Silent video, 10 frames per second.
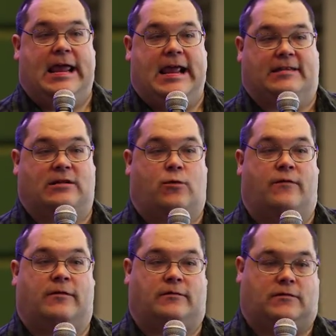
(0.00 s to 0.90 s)
It's
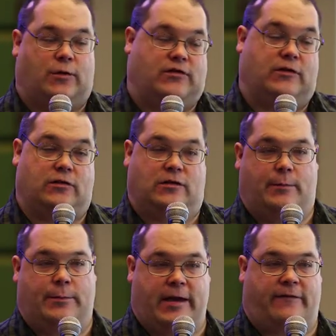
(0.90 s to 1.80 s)
equivalent to what you can do in
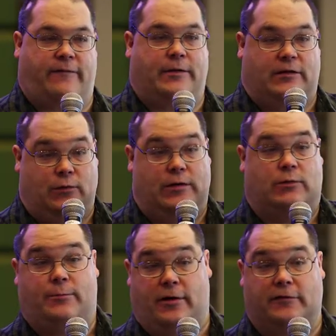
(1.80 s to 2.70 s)
WPF, but you do it in a
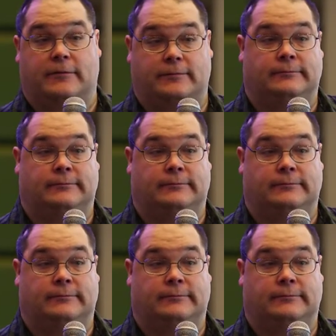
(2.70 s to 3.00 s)
web browser.